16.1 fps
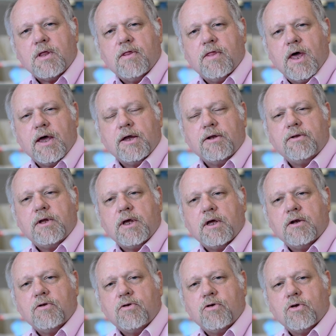they
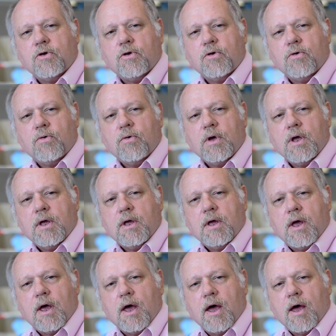tend to
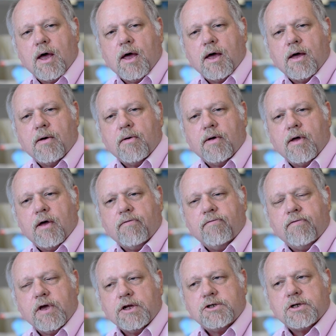um,
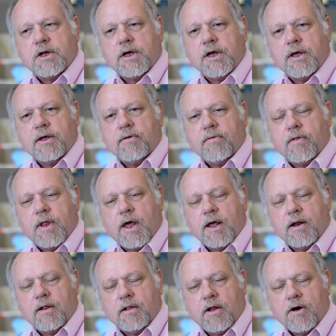eventually they
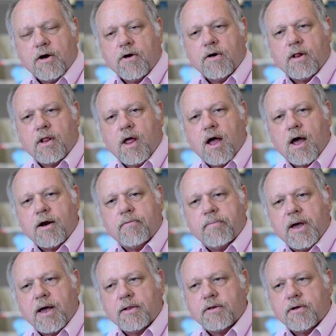learn a lot
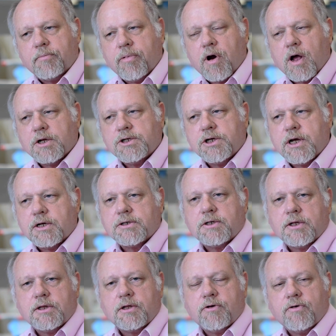about the projects
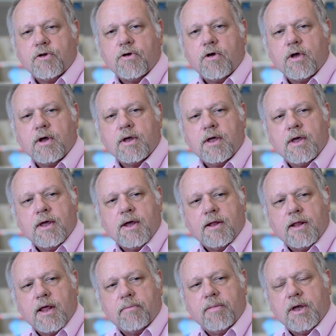that they're doing
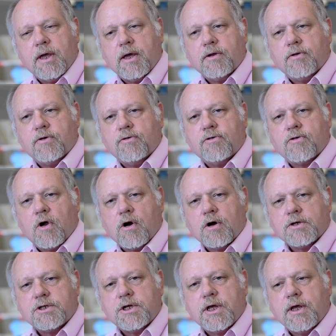and they begin to
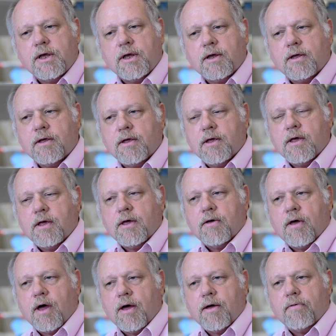start seeing
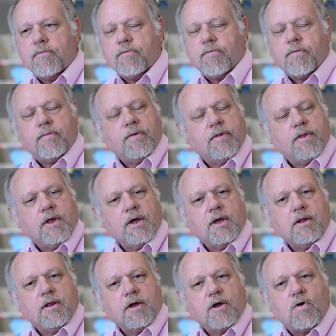uh, the,
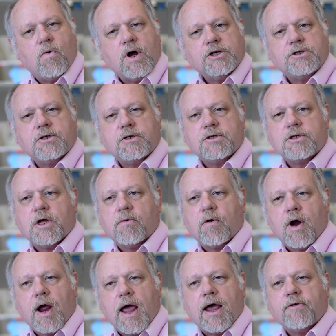the questions that
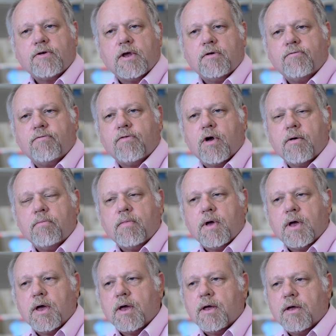we're asking from
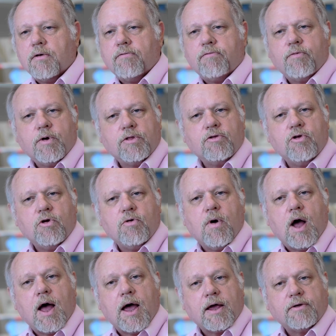uh, with new
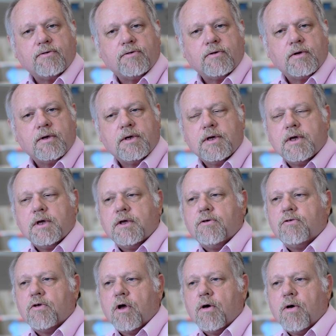eyes.
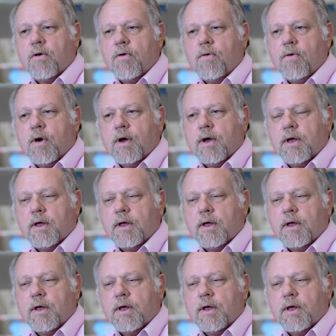So